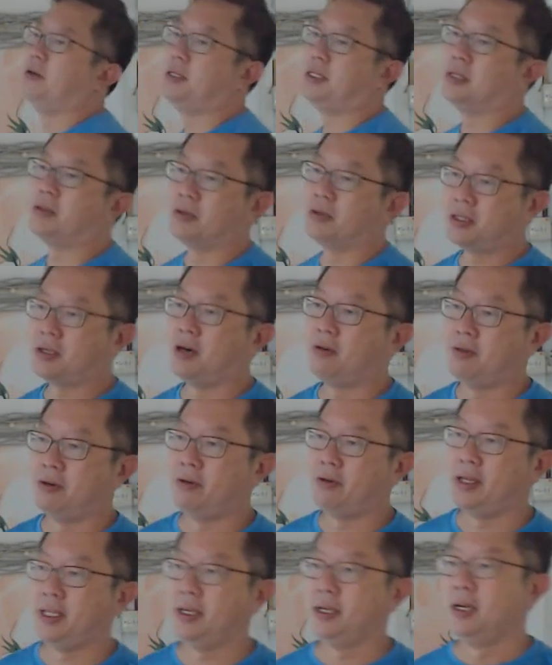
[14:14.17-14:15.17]
it to solve
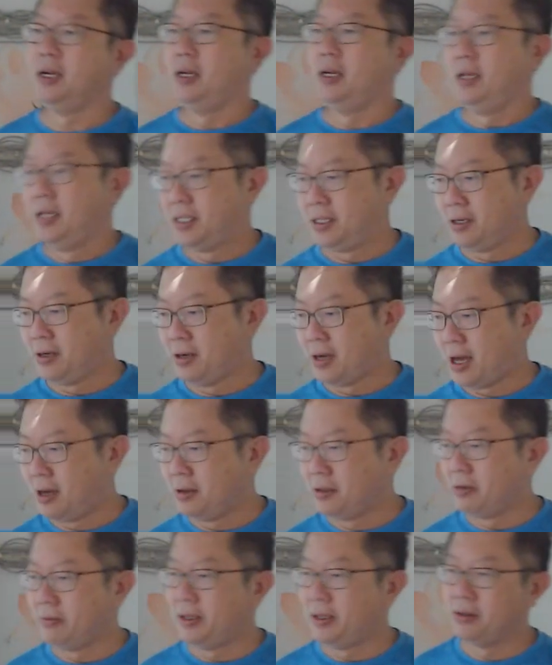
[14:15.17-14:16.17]
already. So how
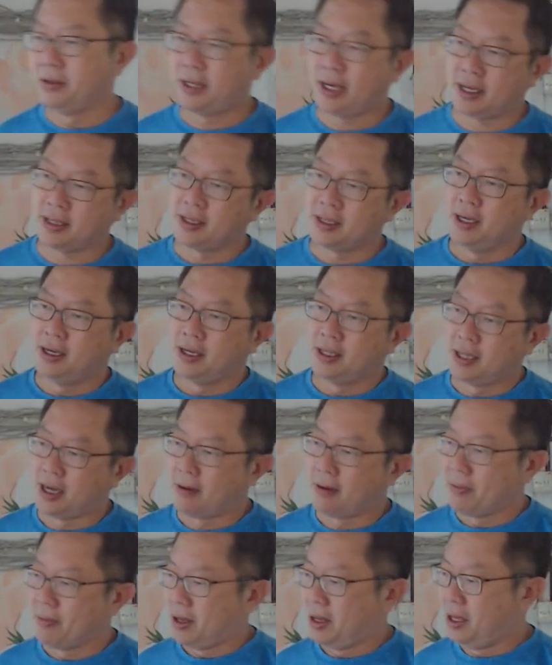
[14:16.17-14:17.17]
do we do that?
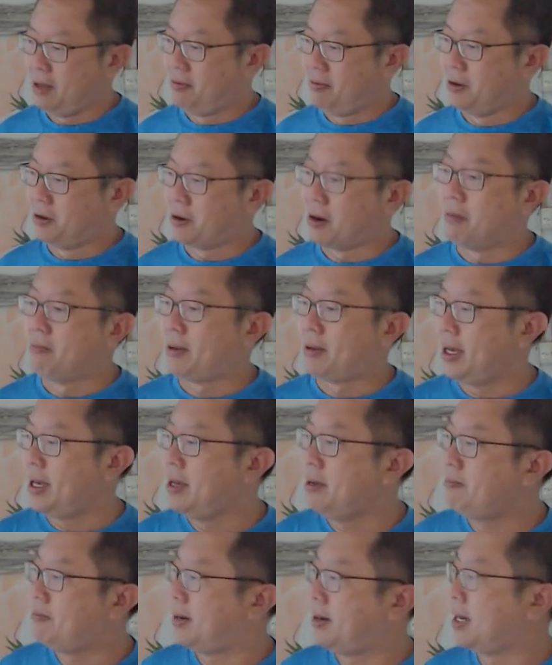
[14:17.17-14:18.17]
Now, if you
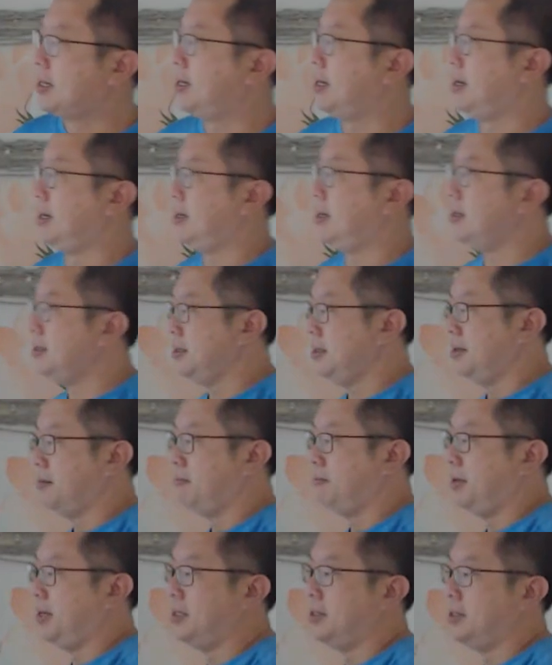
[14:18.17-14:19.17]
compare Blanca
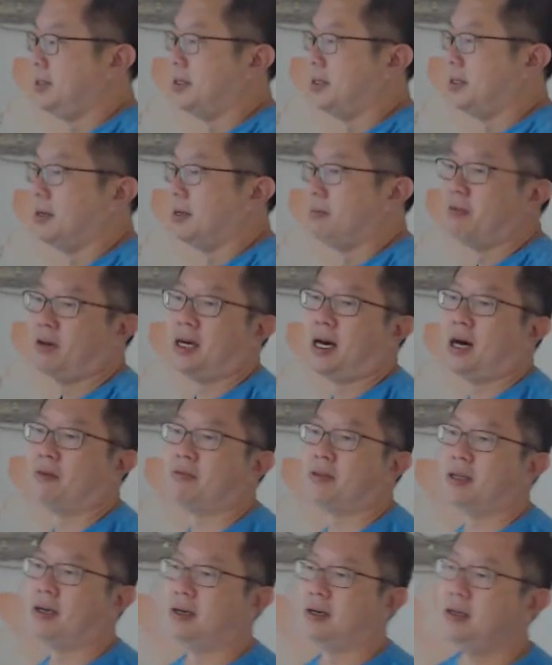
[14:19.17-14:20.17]
in the before and the
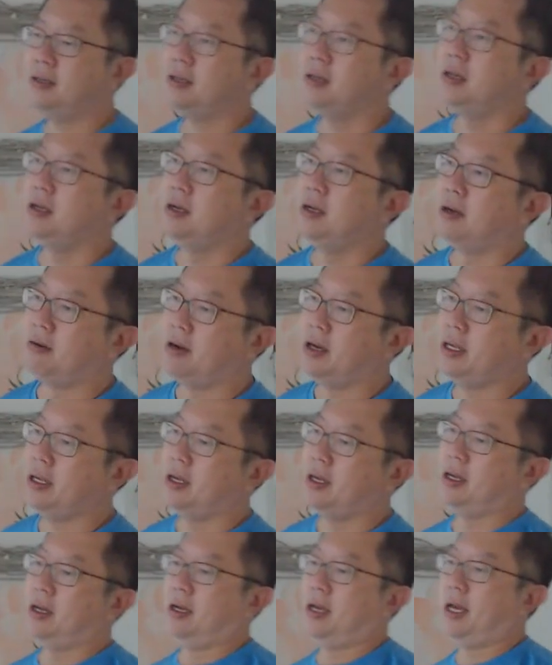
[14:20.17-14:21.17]
after, right?
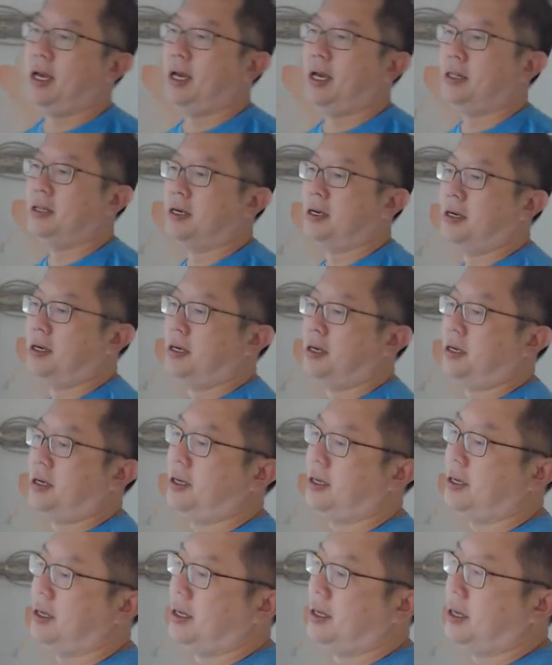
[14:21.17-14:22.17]

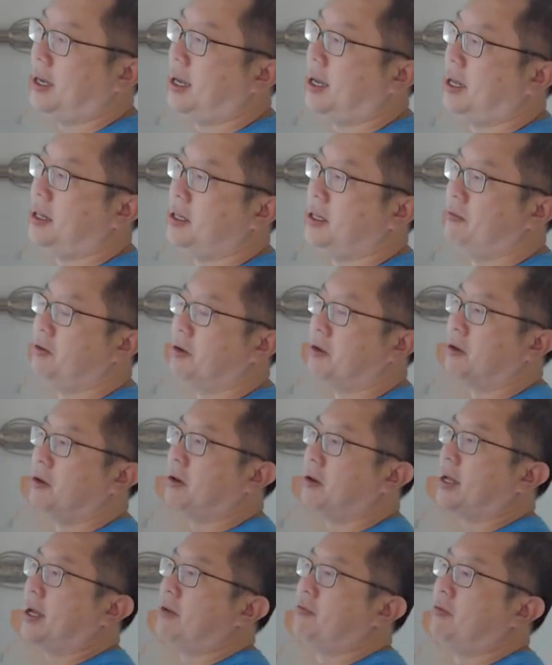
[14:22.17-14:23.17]
And if you
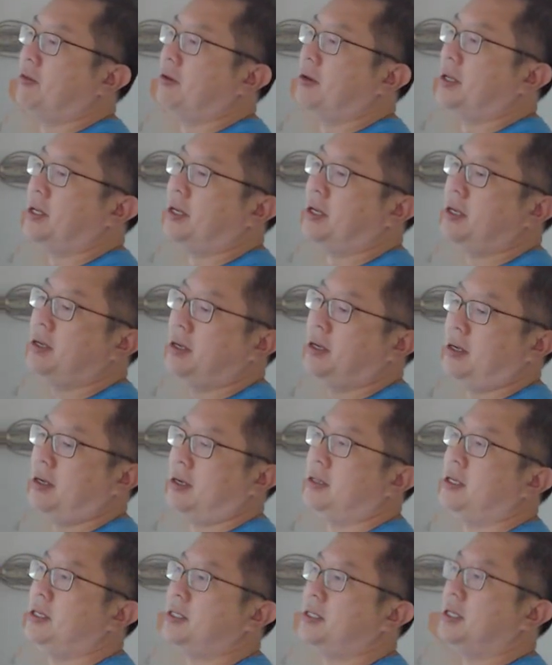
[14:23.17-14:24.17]
look carefully,
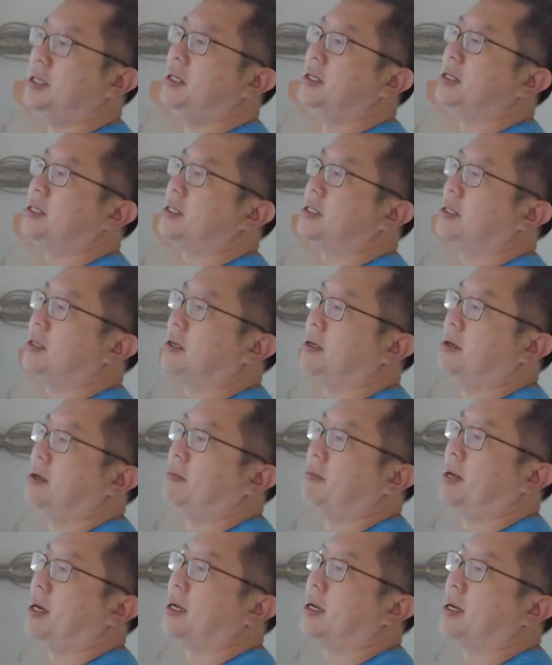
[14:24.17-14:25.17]
this is
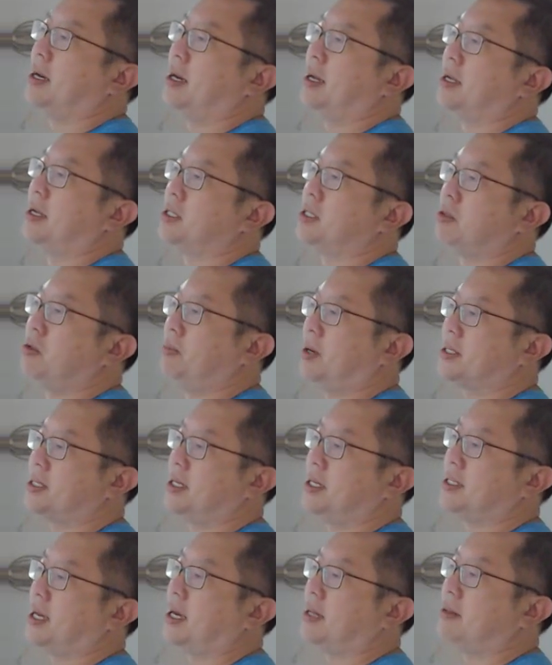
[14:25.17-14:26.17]
Blanca has 2
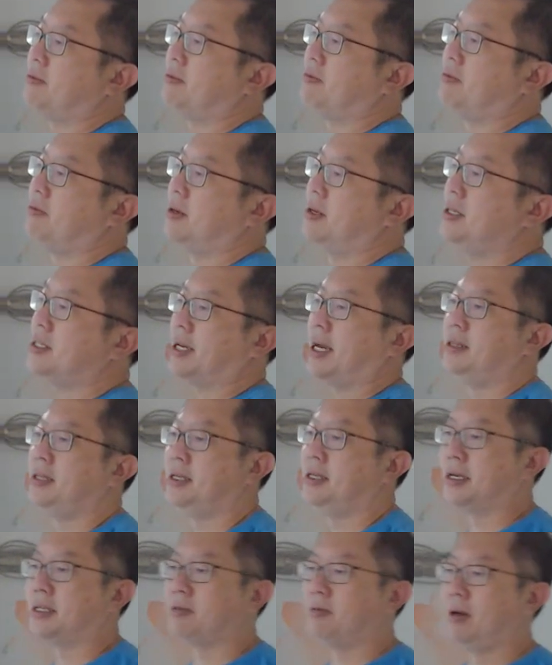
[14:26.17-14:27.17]
boxes at first, Candice
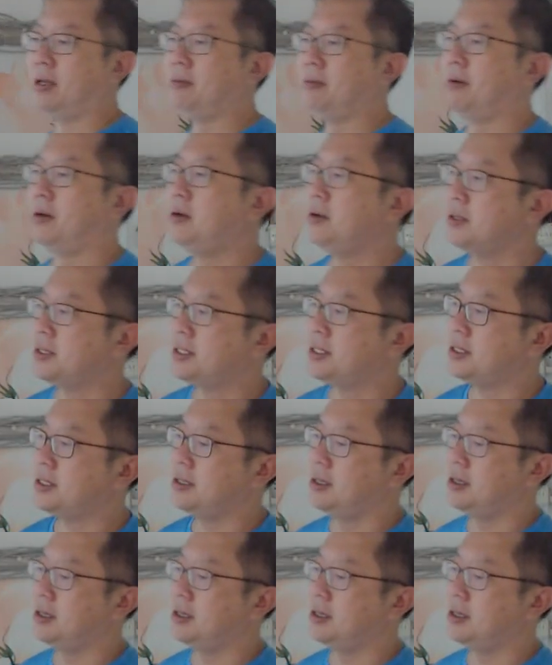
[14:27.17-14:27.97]
has 1 box